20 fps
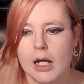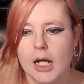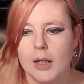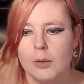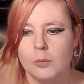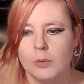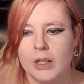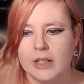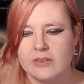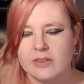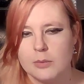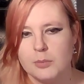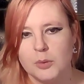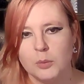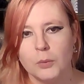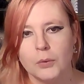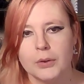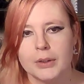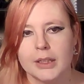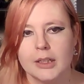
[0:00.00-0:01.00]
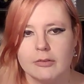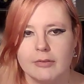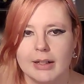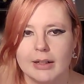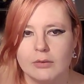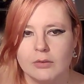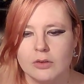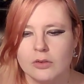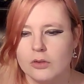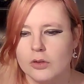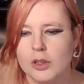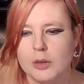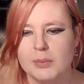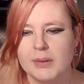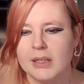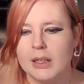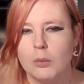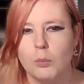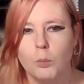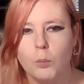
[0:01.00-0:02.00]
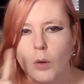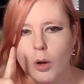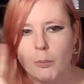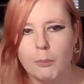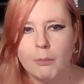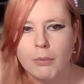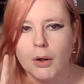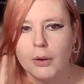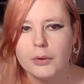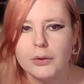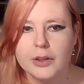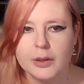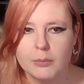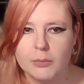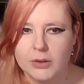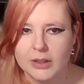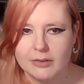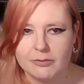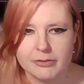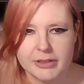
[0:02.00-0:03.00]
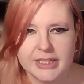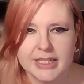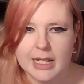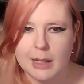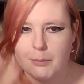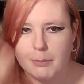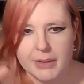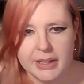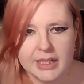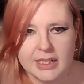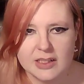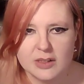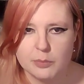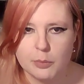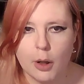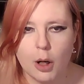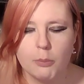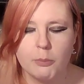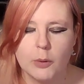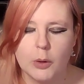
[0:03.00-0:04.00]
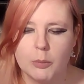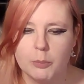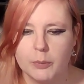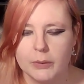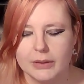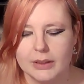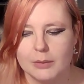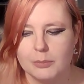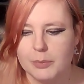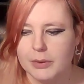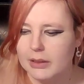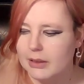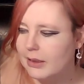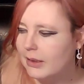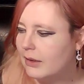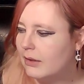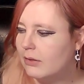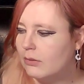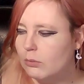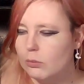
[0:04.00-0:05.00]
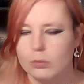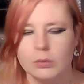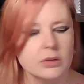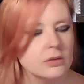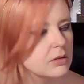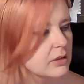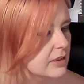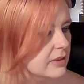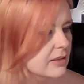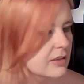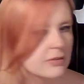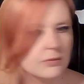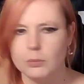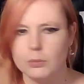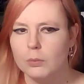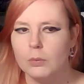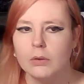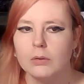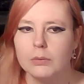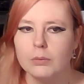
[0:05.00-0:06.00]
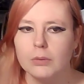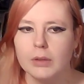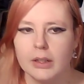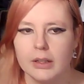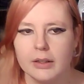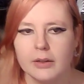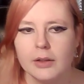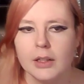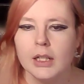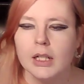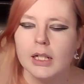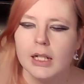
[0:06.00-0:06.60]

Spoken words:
As I'd be walking around, there'd only be like one Pokemon every 10 minutes pop up, and I'd be like, oh, what? This is what? Okay.